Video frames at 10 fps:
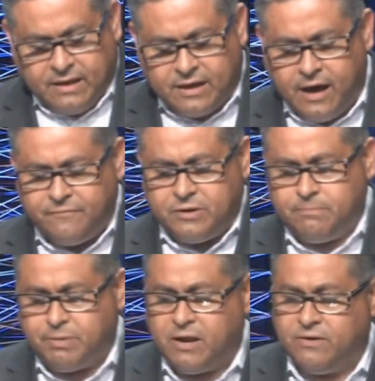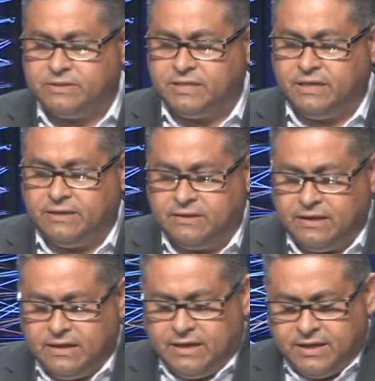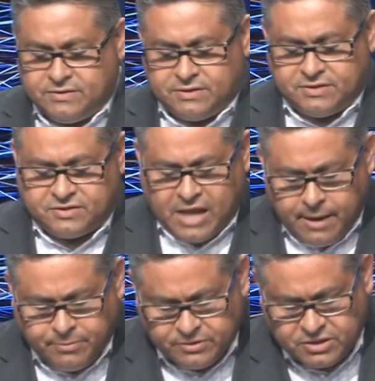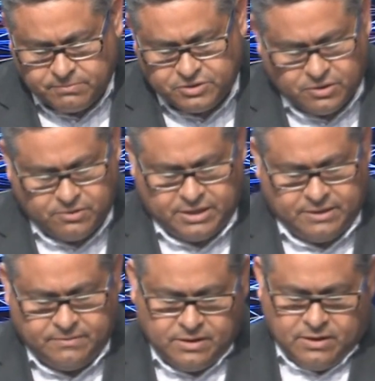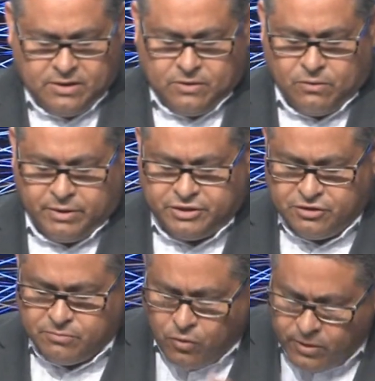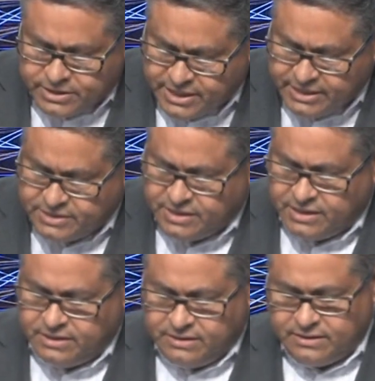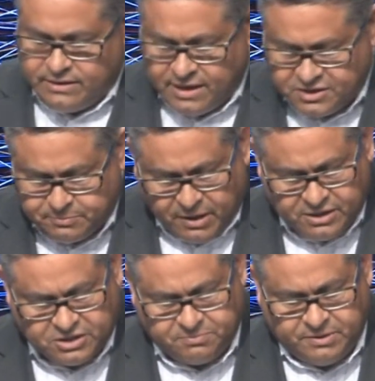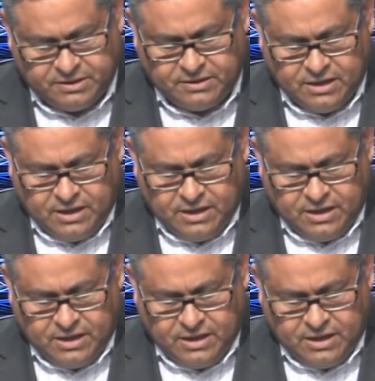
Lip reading: Confident parenting is a discipleship journey. When we do more teaching, less punishment,